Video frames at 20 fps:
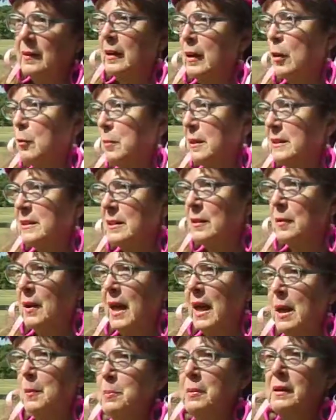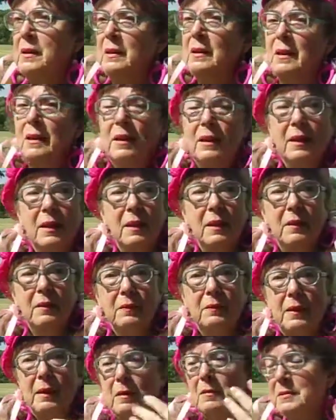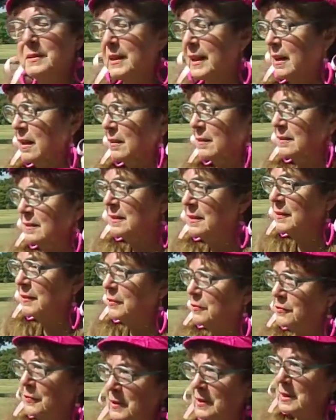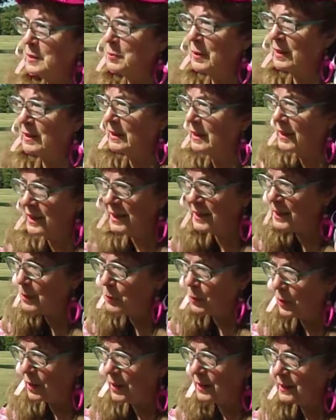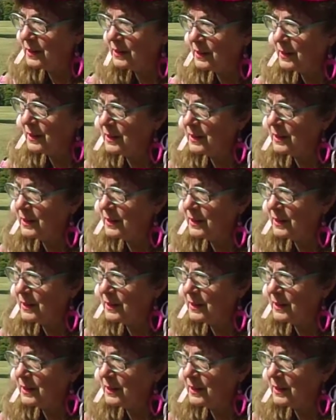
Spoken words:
And they're going to be so happy, they're going to tell their friends about it anyway.